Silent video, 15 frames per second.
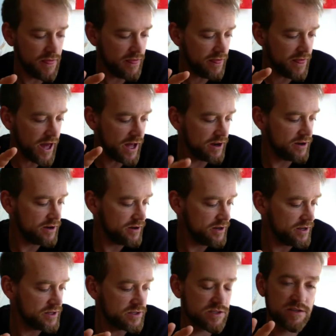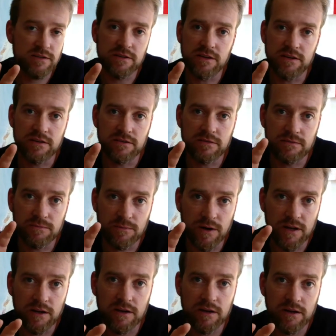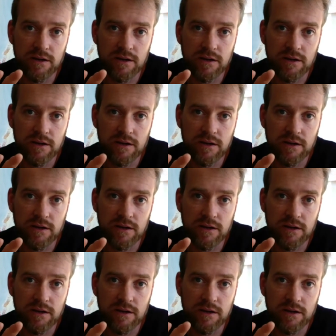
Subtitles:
That is what